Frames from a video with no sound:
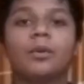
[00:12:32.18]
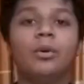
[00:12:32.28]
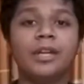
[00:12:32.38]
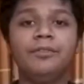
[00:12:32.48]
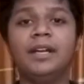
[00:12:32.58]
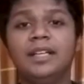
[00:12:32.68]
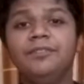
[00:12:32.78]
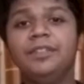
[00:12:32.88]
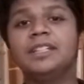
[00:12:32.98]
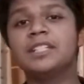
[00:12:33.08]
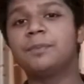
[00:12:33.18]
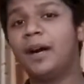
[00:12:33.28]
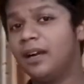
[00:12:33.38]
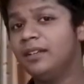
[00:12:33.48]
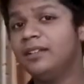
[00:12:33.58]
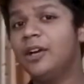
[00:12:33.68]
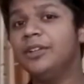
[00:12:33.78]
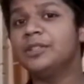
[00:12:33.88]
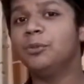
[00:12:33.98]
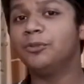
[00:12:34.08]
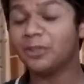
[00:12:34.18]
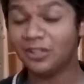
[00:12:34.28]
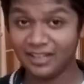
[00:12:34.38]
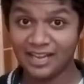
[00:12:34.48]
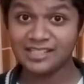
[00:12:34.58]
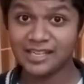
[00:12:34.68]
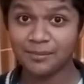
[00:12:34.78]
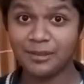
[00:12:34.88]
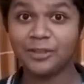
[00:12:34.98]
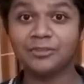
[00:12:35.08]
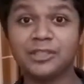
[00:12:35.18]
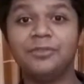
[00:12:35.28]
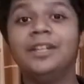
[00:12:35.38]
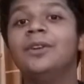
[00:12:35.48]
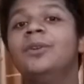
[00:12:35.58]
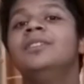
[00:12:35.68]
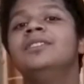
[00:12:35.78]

Okay, we are done with this part. Now let's move to the last segment of this video,